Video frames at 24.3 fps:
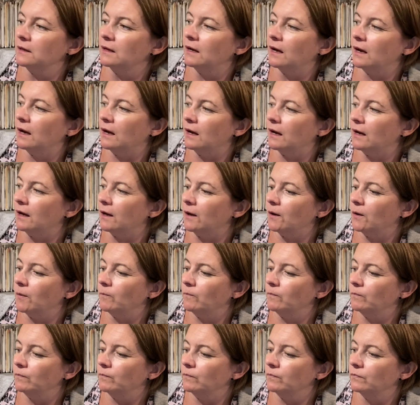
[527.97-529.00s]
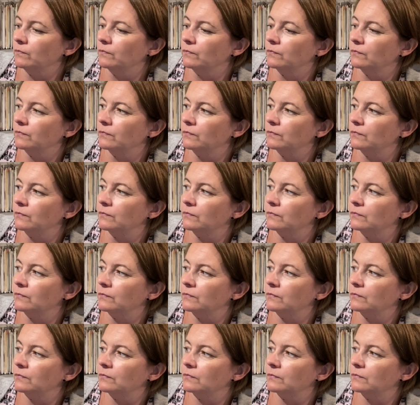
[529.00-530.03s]
And
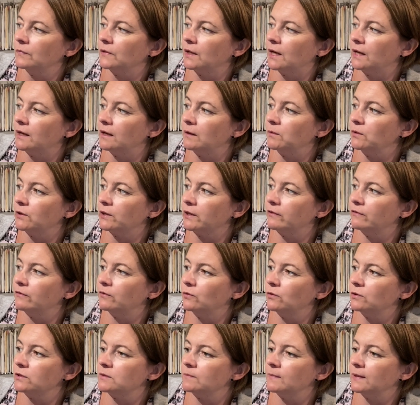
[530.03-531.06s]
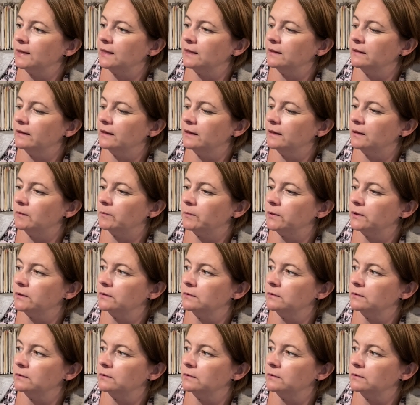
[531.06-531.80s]
I'm looking forward to making that up.